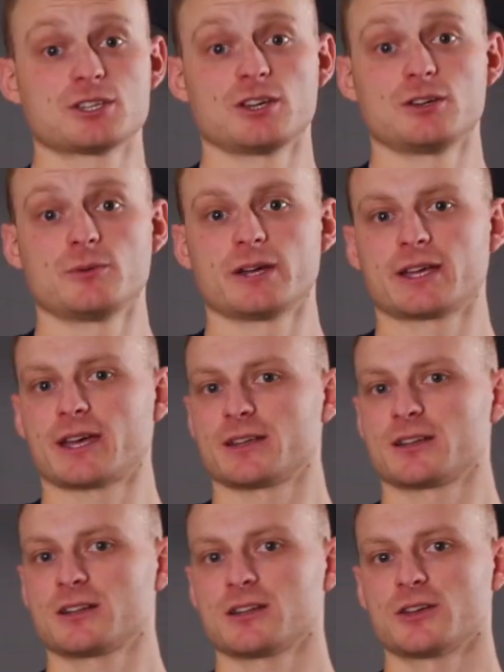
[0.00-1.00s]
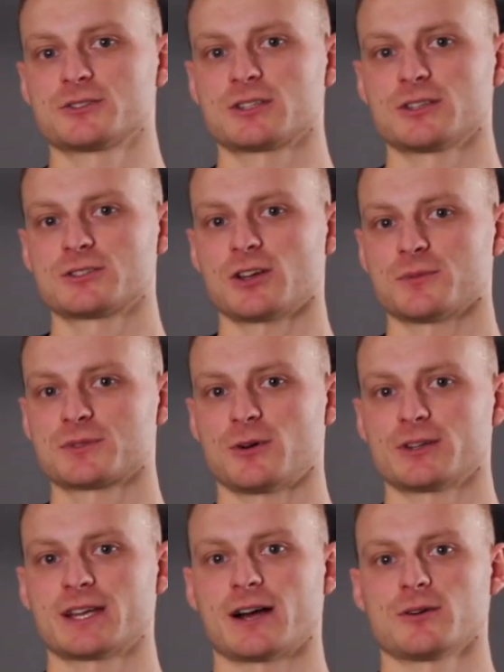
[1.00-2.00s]
2, we're getting close to the top
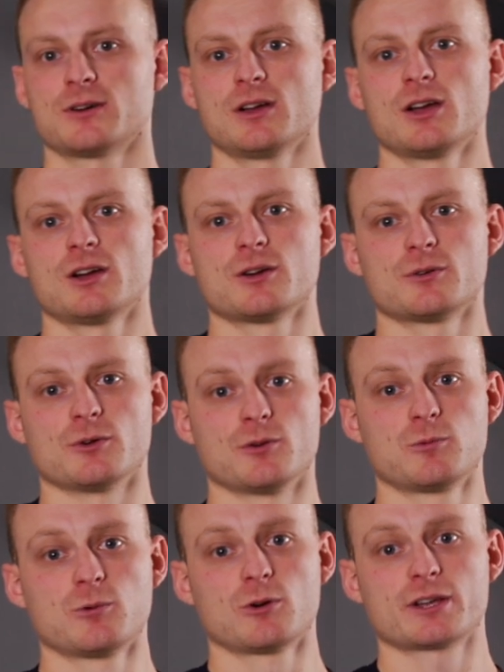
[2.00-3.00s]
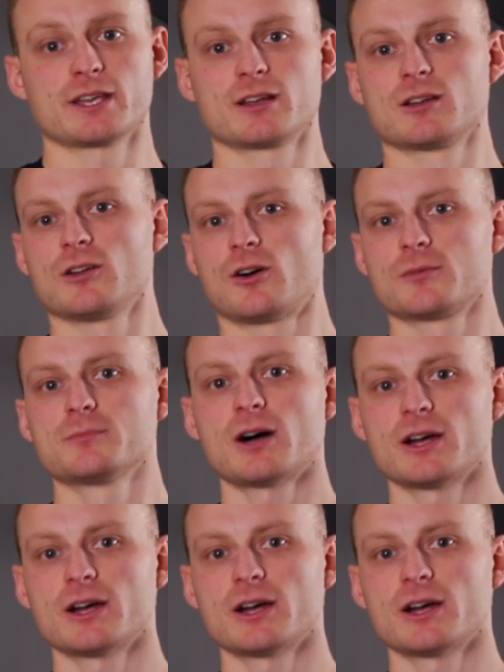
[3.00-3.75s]
spot now. We were walking along,